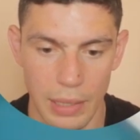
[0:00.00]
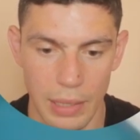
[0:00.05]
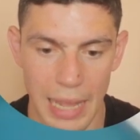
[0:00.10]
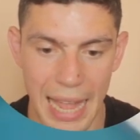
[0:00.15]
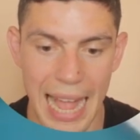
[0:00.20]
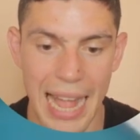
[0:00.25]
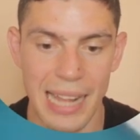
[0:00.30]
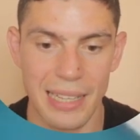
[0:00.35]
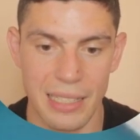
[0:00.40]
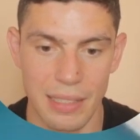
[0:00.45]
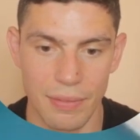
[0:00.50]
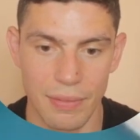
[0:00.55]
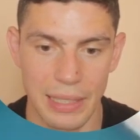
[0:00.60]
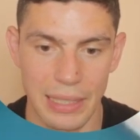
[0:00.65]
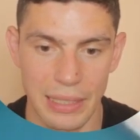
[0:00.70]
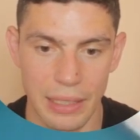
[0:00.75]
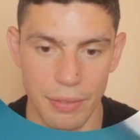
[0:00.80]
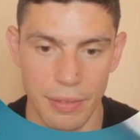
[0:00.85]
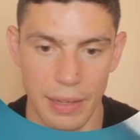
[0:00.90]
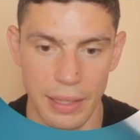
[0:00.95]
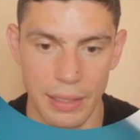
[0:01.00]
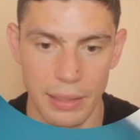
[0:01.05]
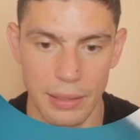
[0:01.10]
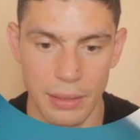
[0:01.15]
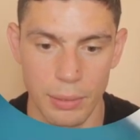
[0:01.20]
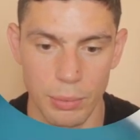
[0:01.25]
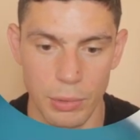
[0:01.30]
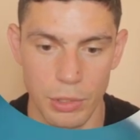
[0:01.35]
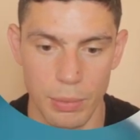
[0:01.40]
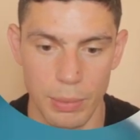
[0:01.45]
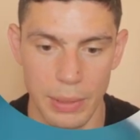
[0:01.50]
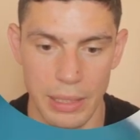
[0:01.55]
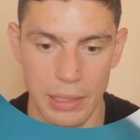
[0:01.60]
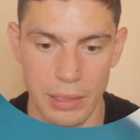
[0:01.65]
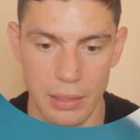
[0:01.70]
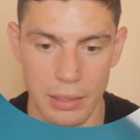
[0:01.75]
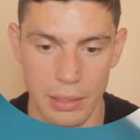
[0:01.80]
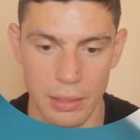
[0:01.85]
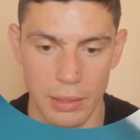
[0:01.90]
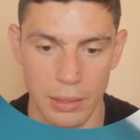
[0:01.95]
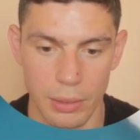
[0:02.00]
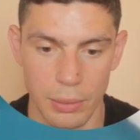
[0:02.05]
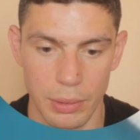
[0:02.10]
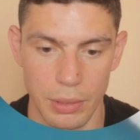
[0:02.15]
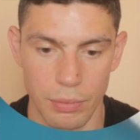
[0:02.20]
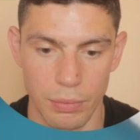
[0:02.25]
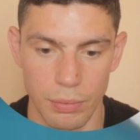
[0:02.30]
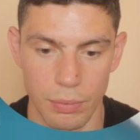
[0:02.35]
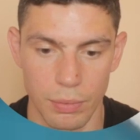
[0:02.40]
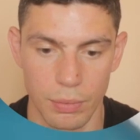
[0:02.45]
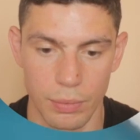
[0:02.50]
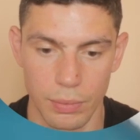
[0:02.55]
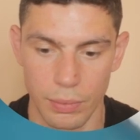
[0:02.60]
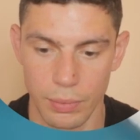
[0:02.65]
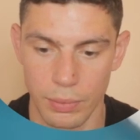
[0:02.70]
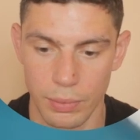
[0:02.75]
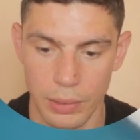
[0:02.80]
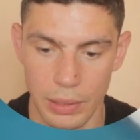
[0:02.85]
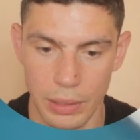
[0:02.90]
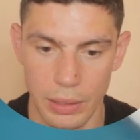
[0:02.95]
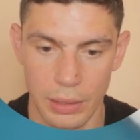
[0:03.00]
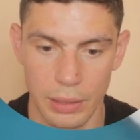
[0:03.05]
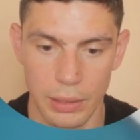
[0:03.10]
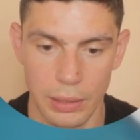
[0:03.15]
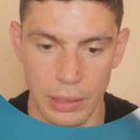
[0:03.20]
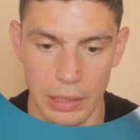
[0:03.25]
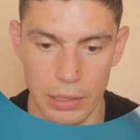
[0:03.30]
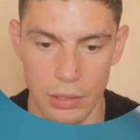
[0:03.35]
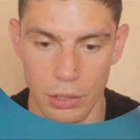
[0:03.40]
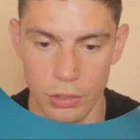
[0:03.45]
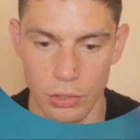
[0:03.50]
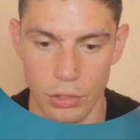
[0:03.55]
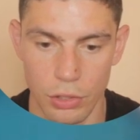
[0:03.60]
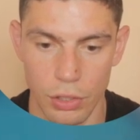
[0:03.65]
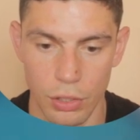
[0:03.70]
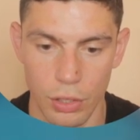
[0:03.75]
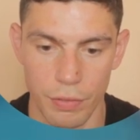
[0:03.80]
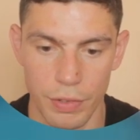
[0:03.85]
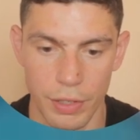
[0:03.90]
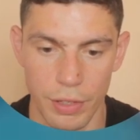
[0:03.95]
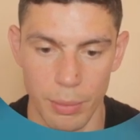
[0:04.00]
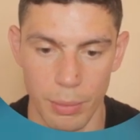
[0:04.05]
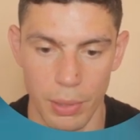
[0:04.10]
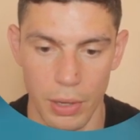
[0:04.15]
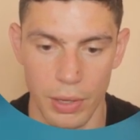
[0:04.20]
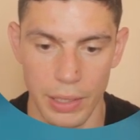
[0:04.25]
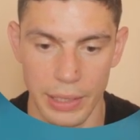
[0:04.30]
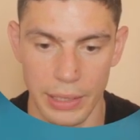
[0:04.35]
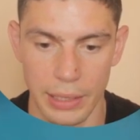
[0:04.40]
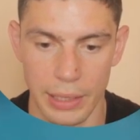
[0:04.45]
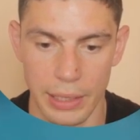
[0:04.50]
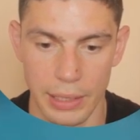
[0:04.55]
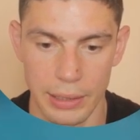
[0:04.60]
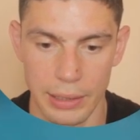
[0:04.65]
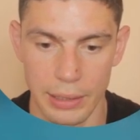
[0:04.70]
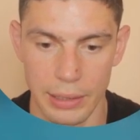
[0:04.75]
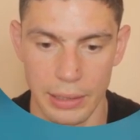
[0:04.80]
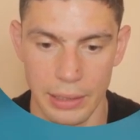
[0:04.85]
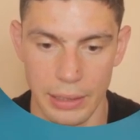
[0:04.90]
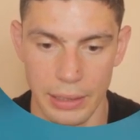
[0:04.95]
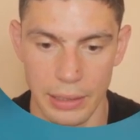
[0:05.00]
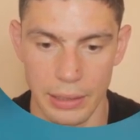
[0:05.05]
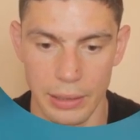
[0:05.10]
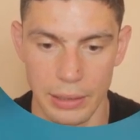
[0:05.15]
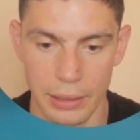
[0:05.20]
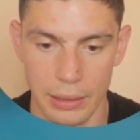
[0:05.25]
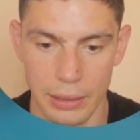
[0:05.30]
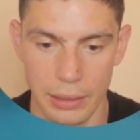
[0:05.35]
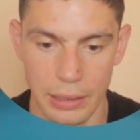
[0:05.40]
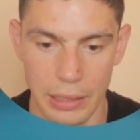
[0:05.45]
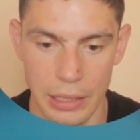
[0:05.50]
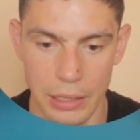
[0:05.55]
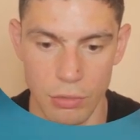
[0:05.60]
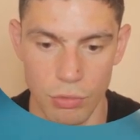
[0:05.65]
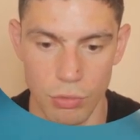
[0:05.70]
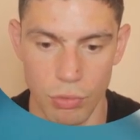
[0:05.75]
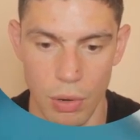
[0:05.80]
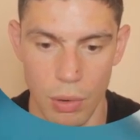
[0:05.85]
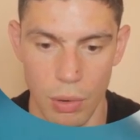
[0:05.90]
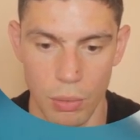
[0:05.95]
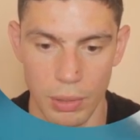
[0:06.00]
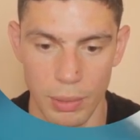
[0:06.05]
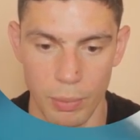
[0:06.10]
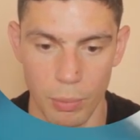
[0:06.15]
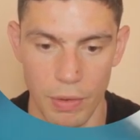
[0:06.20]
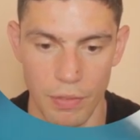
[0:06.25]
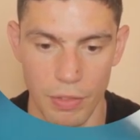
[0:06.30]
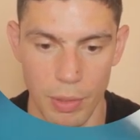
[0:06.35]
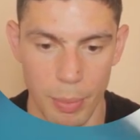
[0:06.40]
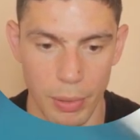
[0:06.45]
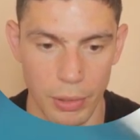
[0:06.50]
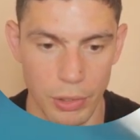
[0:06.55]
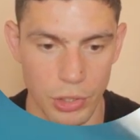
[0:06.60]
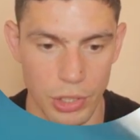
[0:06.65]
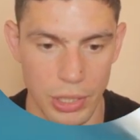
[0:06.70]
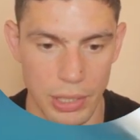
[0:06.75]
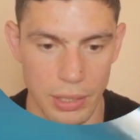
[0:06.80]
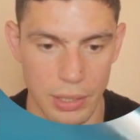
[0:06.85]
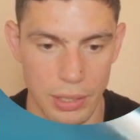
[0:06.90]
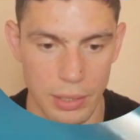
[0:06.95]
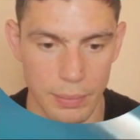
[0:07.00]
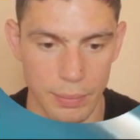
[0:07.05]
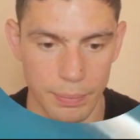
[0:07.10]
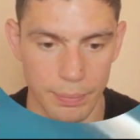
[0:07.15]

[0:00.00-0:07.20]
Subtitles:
actively defend, which means he's not just gloving up high guard. he's rolling with the punches.